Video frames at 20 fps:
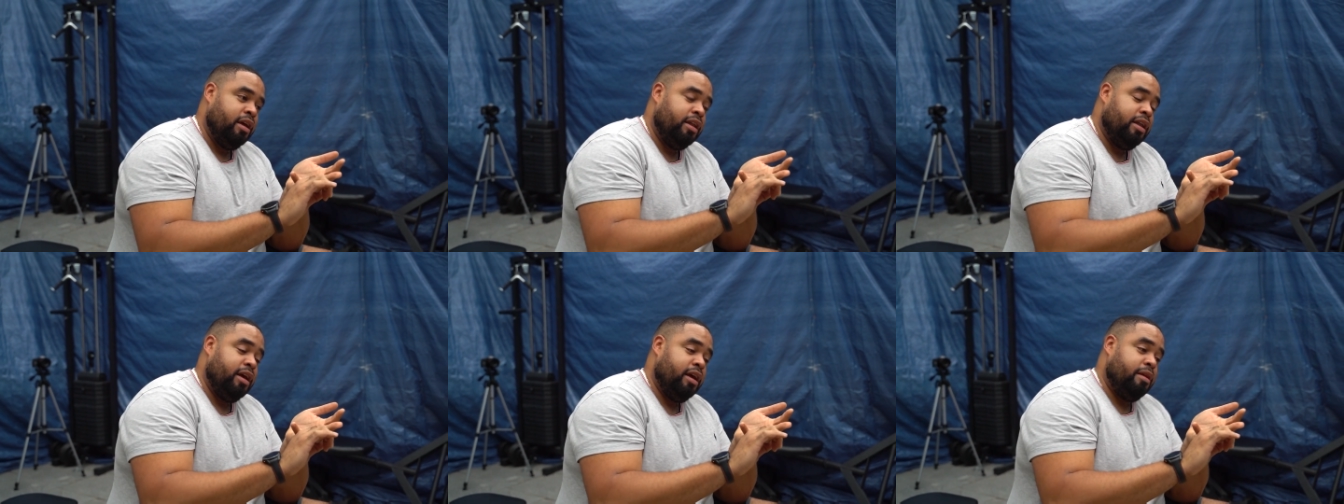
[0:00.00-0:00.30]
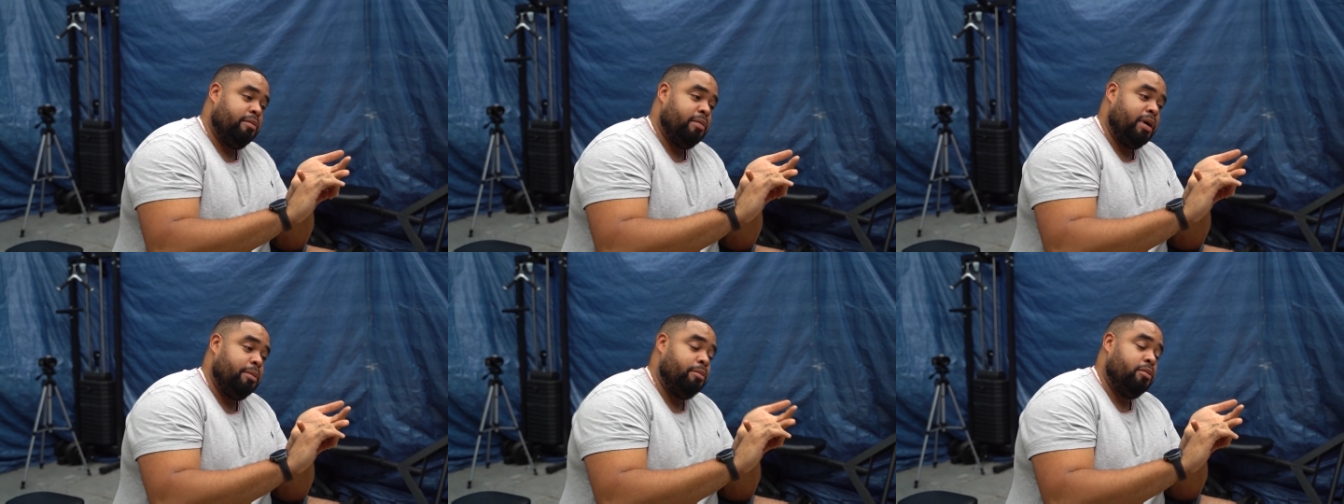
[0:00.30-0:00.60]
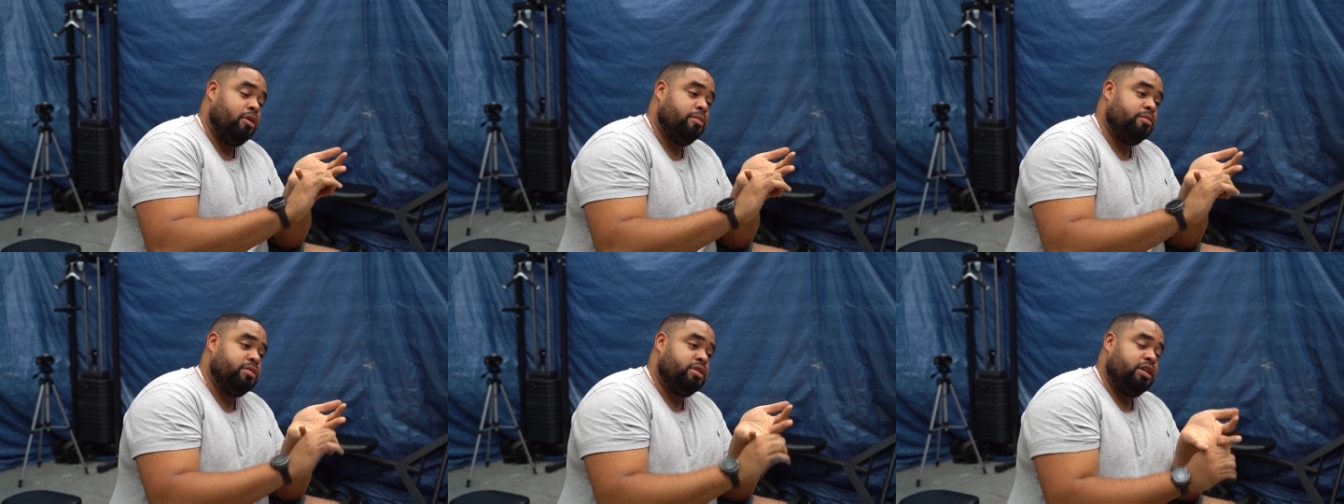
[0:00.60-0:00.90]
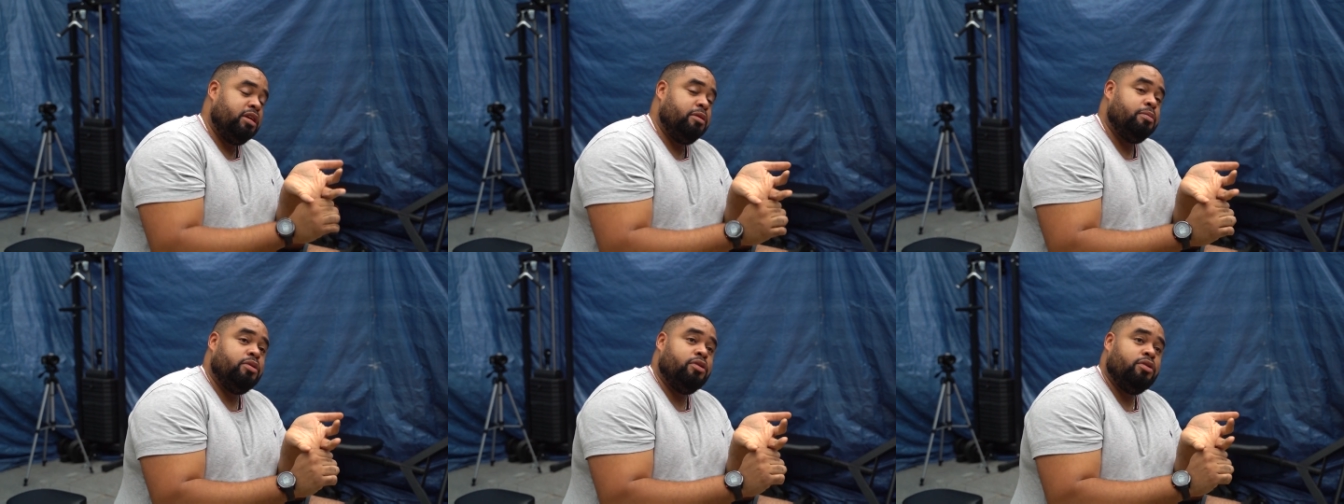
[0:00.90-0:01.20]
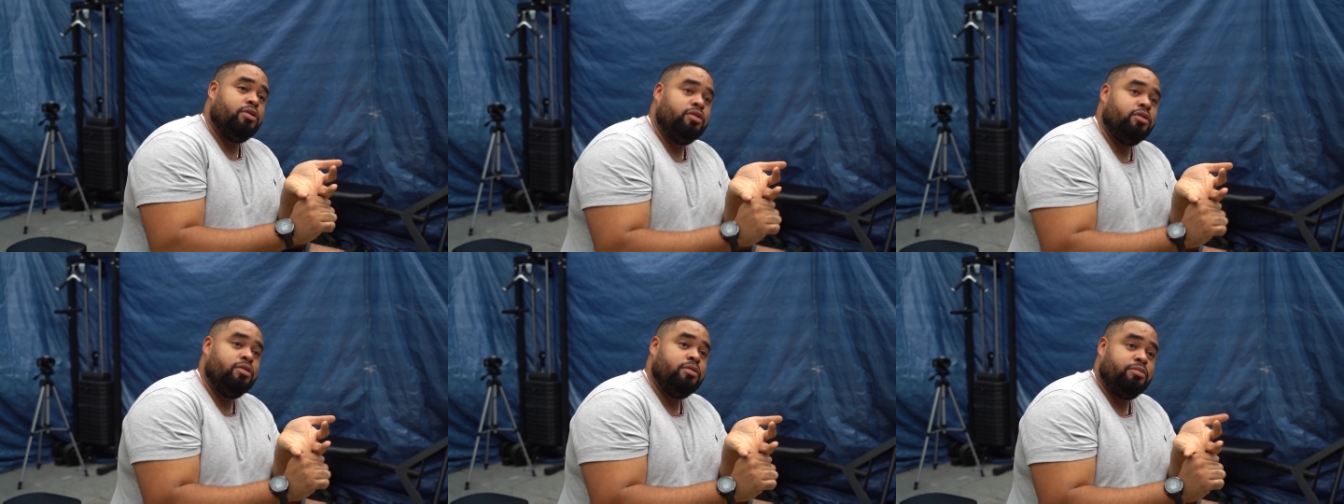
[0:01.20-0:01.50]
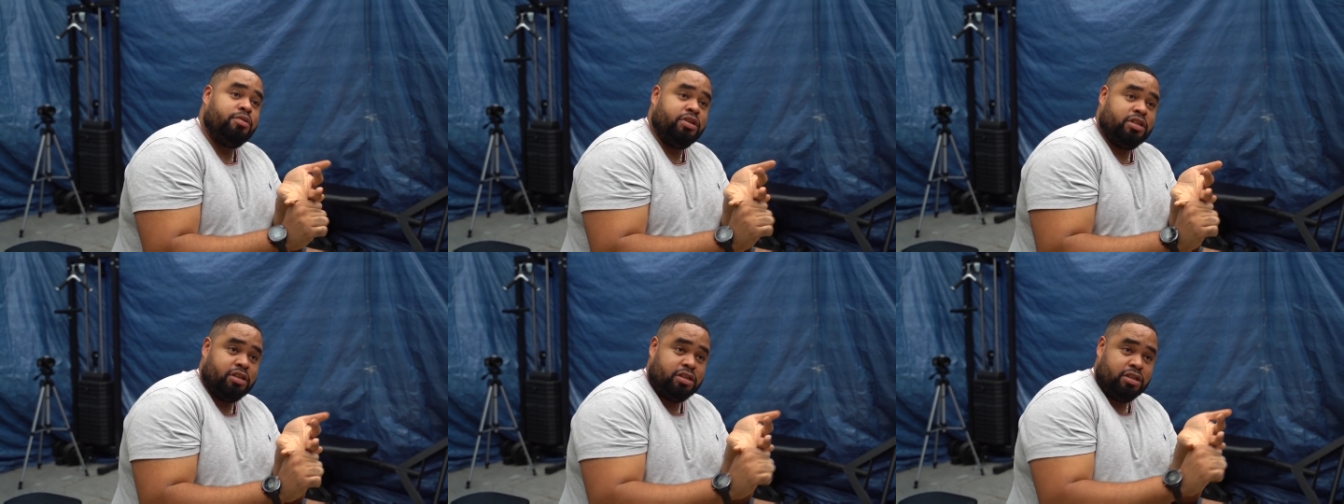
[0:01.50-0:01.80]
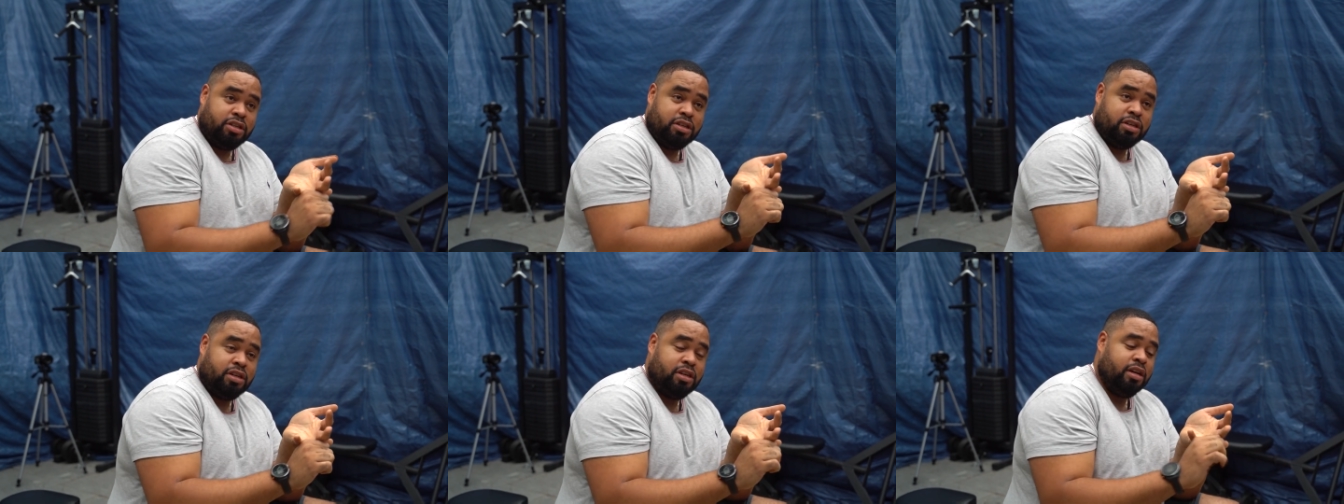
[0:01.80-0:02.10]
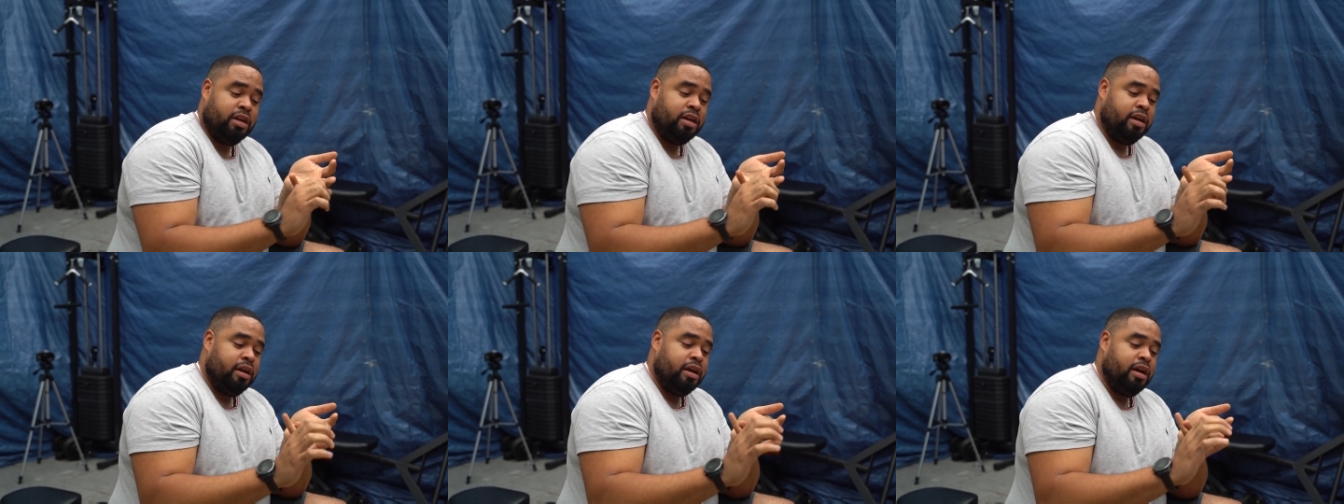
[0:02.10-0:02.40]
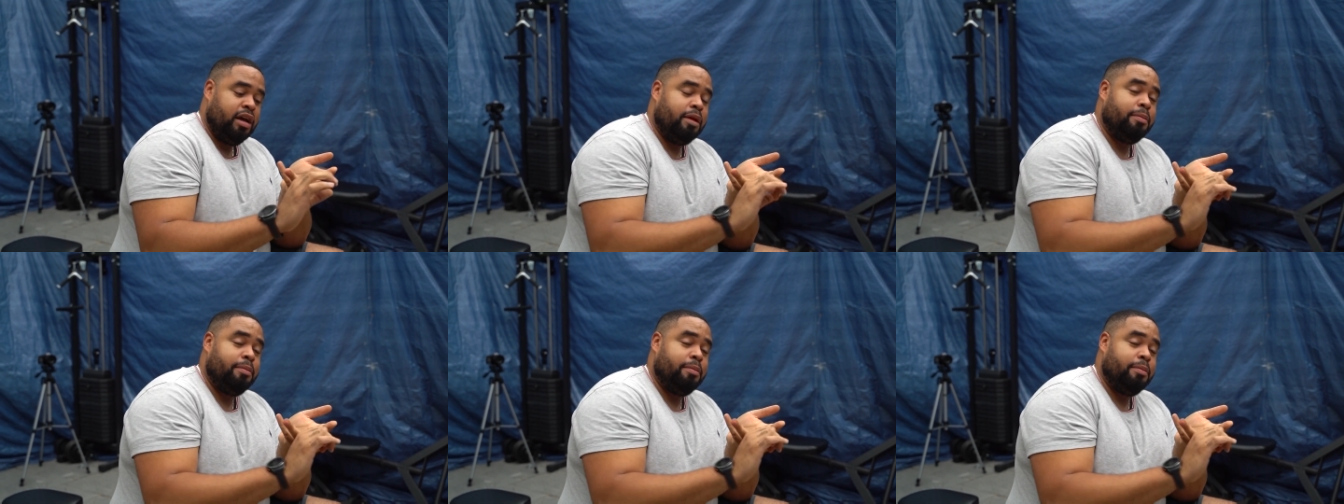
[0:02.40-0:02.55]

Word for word: then my mom's Igbo, British, yeah, yeah.